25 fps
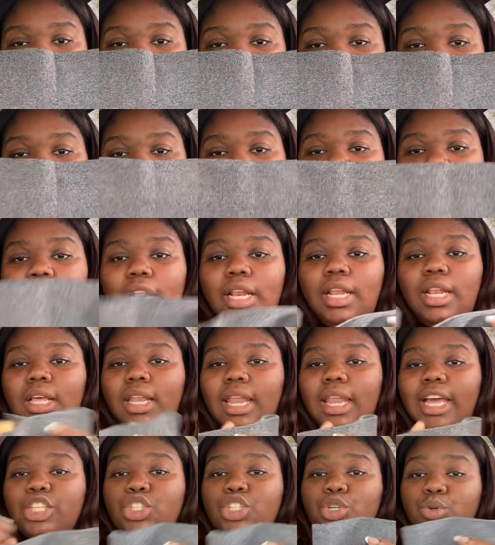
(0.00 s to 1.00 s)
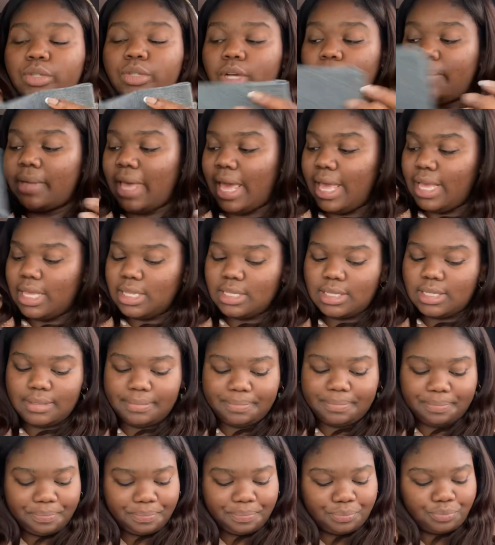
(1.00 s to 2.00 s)
It better look like two cupcakes.
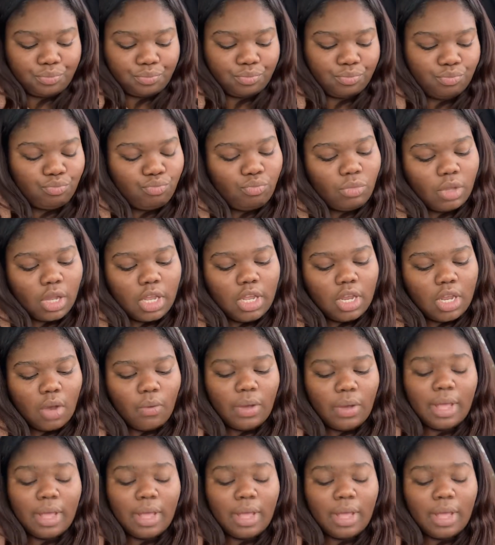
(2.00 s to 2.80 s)
You know,